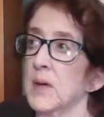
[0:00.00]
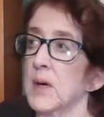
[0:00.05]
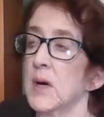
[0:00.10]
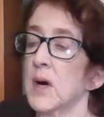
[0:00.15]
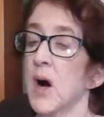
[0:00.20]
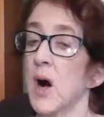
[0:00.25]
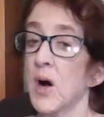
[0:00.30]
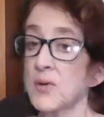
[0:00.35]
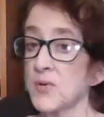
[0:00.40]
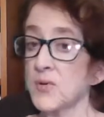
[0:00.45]

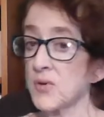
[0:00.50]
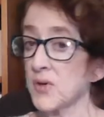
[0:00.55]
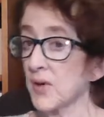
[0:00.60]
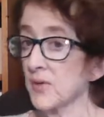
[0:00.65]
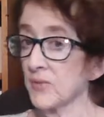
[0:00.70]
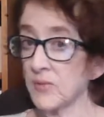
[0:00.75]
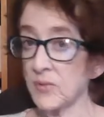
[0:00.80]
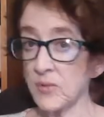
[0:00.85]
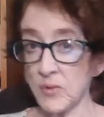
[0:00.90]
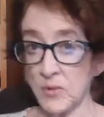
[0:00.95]
Hunter
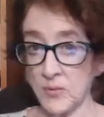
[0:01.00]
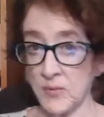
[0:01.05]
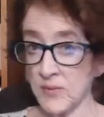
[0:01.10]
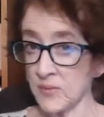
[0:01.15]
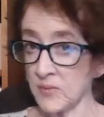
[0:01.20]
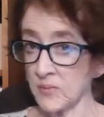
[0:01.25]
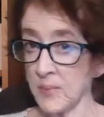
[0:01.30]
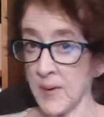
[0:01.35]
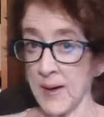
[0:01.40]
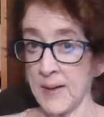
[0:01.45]
doesn't do
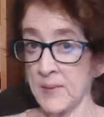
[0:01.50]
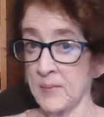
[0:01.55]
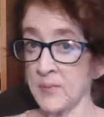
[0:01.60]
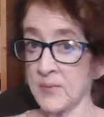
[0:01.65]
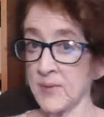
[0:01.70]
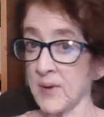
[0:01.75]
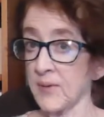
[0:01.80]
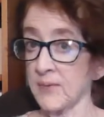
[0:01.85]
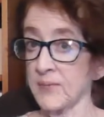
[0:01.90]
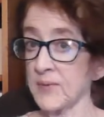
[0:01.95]
this by
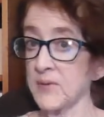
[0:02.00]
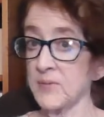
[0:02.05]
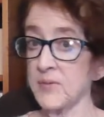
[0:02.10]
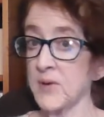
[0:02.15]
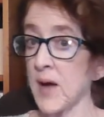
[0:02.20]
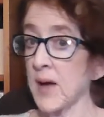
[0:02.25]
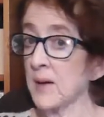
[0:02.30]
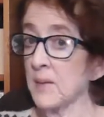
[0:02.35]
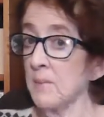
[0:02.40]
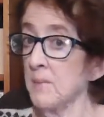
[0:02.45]
himself. He's
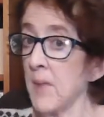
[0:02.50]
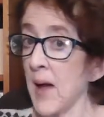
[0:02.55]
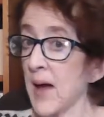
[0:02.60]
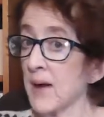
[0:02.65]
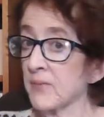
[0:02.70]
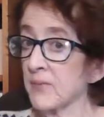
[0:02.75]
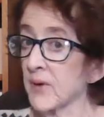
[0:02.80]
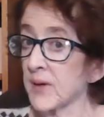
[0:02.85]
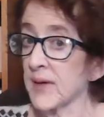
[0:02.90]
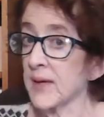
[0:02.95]
not a
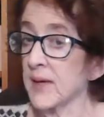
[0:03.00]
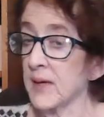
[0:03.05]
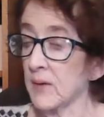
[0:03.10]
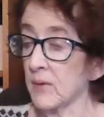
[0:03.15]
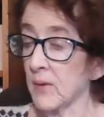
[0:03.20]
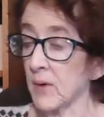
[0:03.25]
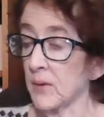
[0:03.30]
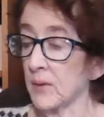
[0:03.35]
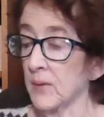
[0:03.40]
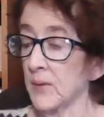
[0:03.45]
maverick
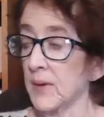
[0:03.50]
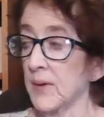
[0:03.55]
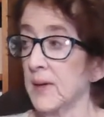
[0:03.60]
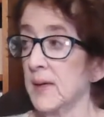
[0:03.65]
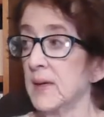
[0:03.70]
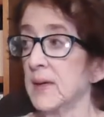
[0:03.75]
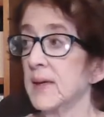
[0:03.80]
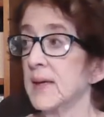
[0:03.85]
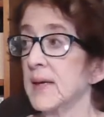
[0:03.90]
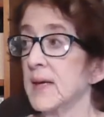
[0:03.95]
hero.
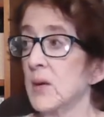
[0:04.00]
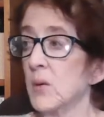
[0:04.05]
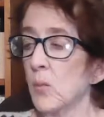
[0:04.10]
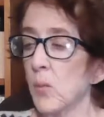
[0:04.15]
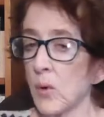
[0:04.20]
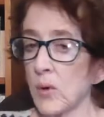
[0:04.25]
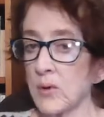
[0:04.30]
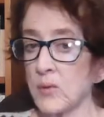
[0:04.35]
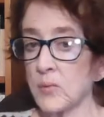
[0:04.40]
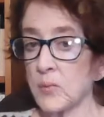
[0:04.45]
He
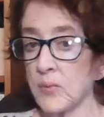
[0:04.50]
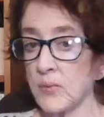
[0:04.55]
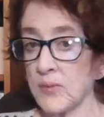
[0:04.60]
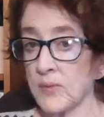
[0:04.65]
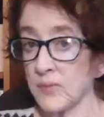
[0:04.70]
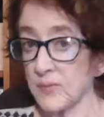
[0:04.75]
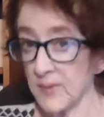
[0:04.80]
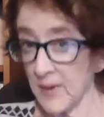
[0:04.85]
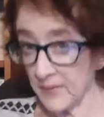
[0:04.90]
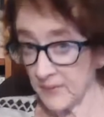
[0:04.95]
works with
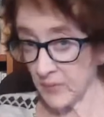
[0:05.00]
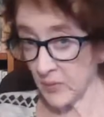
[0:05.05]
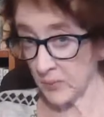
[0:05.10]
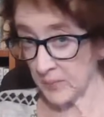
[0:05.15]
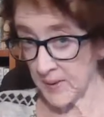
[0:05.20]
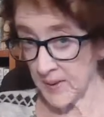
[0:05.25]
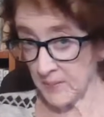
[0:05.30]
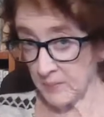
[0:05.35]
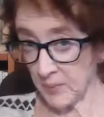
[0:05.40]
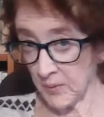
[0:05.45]
several
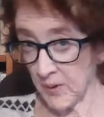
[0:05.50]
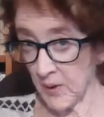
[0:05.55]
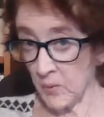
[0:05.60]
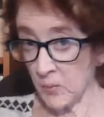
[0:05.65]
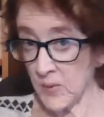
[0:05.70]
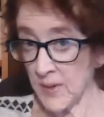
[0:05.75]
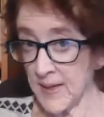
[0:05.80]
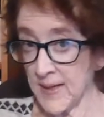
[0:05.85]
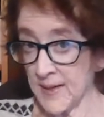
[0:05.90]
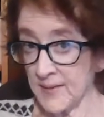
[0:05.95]
people,
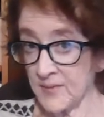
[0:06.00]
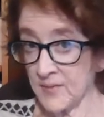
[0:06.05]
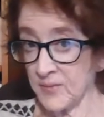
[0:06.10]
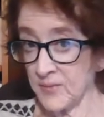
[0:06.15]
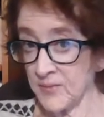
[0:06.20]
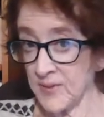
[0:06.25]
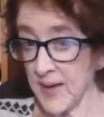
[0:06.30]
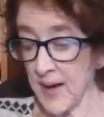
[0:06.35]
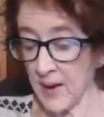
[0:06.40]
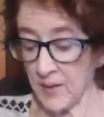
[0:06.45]
and we get to
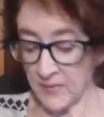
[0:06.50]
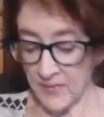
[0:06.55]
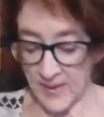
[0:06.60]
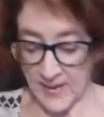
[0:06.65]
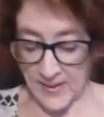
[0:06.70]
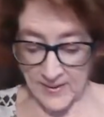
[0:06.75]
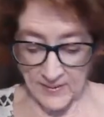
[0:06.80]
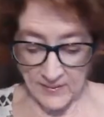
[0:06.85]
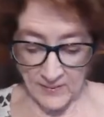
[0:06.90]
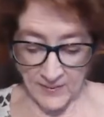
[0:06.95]
see how
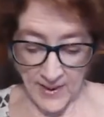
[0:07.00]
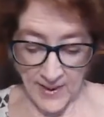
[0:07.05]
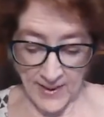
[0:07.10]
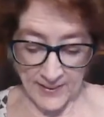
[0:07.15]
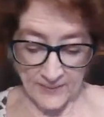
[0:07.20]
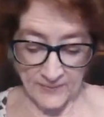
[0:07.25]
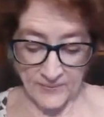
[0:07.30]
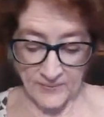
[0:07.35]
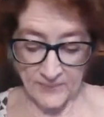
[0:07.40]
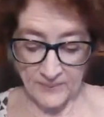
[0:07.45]
they
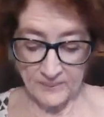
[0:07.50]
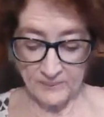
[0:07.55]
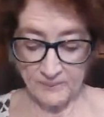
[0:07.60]
interact.